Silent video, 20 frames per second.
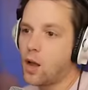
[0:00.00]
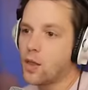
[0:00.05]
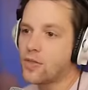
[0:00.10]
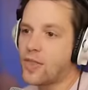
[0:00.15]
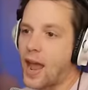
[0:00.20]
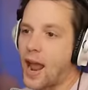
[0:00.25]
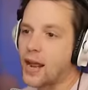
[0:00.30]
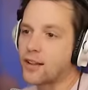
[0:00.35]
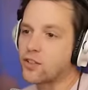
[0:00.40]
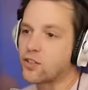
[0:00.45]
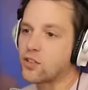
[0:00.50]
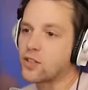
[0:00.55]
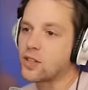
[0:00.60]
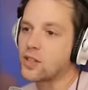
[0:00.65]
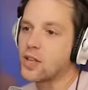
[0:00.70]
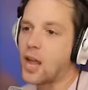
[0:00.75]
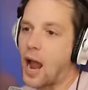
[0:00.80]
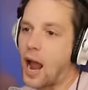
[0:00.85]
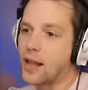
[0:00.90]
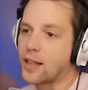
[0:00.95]
That's
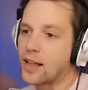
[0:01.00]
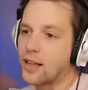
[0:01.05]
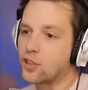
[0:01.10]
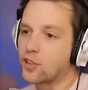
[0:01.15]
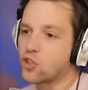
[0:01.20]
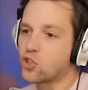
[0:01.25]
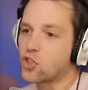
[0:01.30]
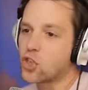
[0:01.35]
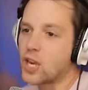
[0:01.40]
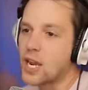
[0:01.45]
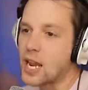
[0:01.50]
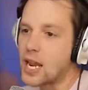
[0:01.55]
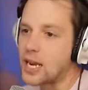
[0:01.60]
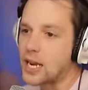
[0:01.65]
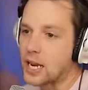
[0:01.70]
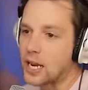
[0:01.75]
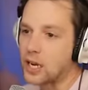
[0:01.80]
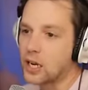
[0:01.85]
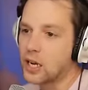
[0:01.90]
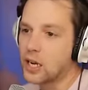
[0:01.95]
not... That's
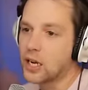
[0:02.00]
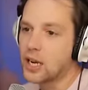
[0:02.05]
cheating.